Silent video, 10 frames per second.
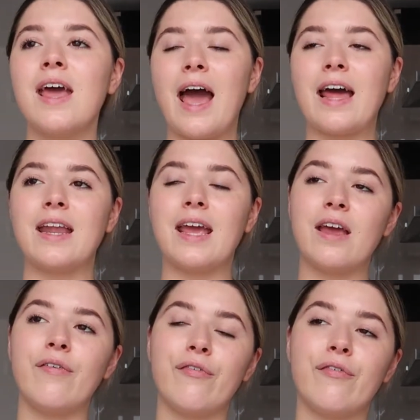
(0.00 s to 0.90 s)
and
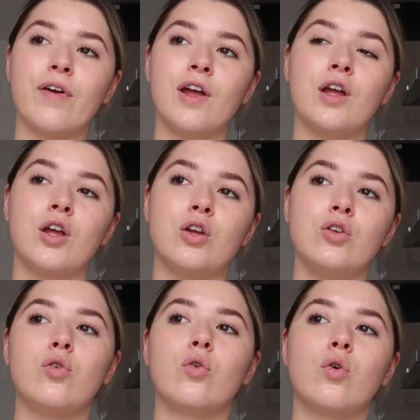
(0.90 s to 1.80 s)
if
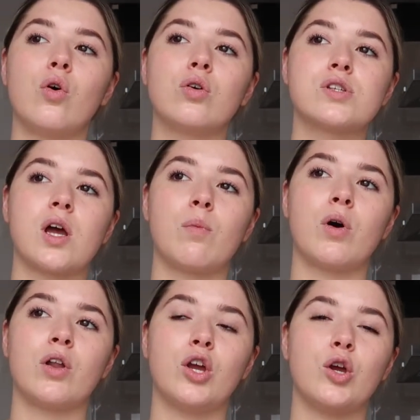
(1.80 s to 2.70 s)
you're not
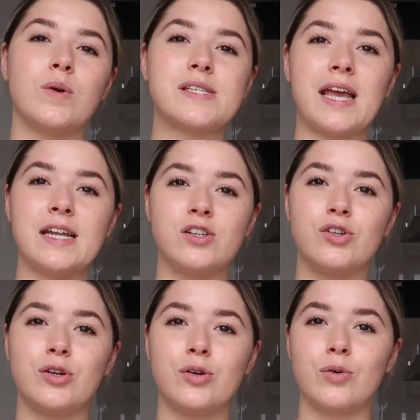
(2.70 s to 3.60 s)
someone who is
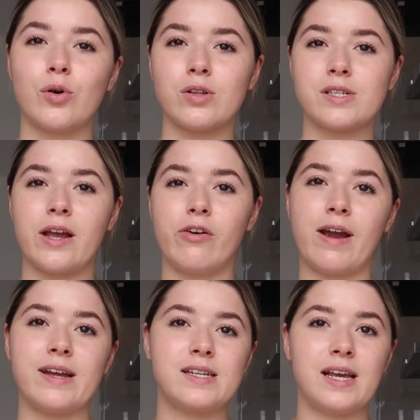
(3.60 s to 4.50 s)
into content
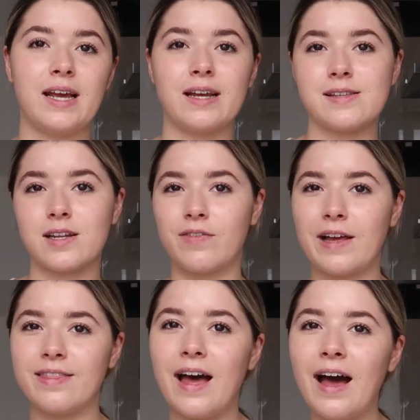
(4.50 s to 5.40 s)
creating and stuff
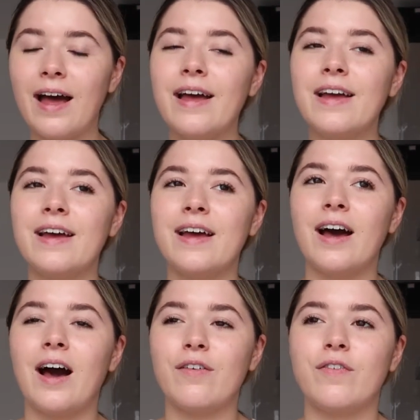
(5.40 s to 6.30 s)
like that,
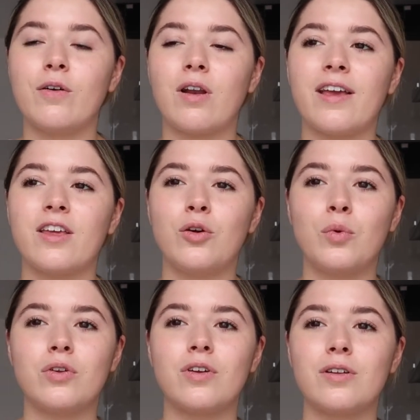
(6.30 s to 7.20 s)
I feel like you
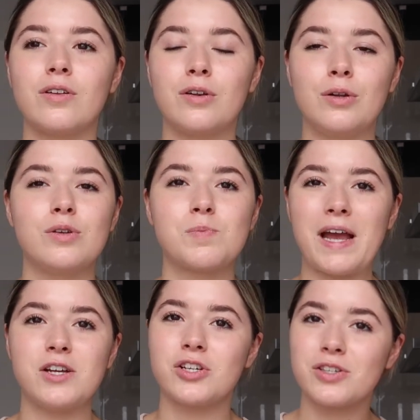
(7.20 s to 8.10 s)
would lose
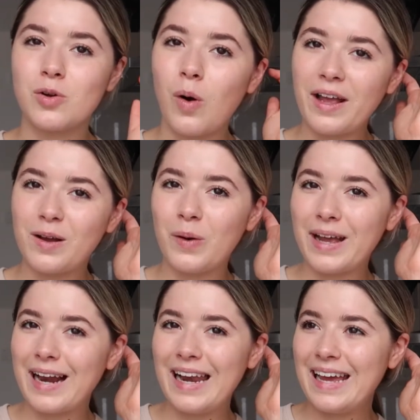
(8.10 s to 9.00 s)
patience quite
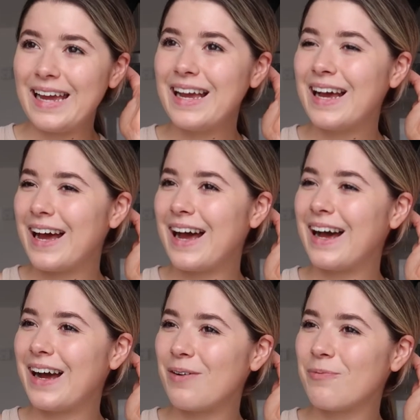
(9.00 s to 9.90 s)
quickly,
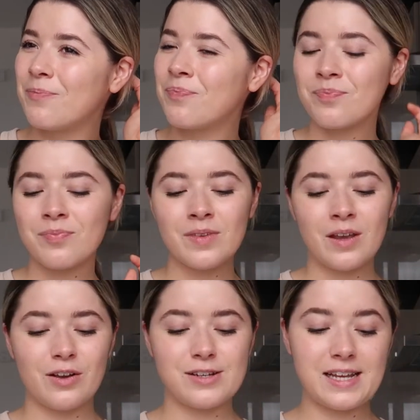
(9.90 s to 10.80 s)

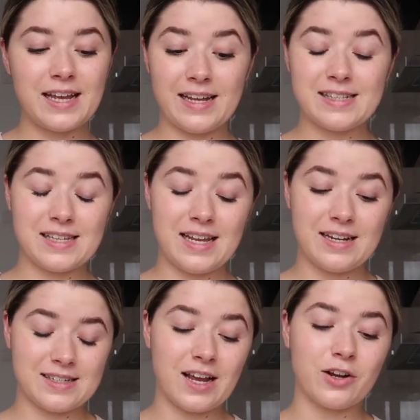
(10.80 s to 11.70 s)
because
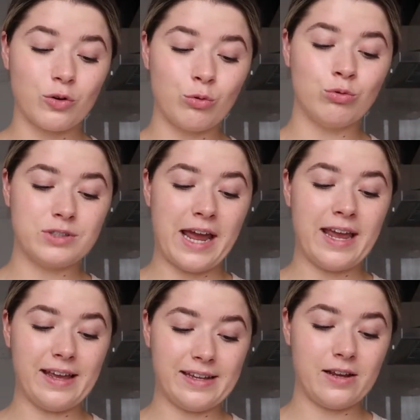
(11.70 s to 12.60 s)
it's like an
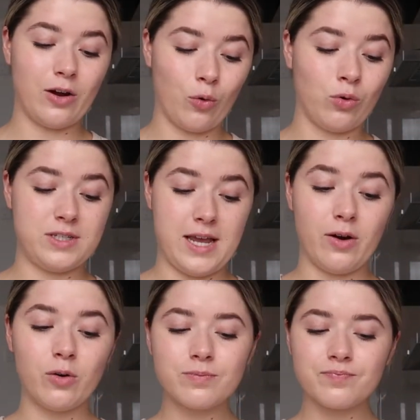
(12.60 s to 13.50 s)
all-day
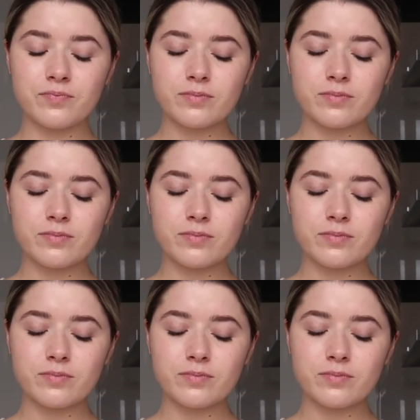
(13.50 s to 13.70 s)
ordeal,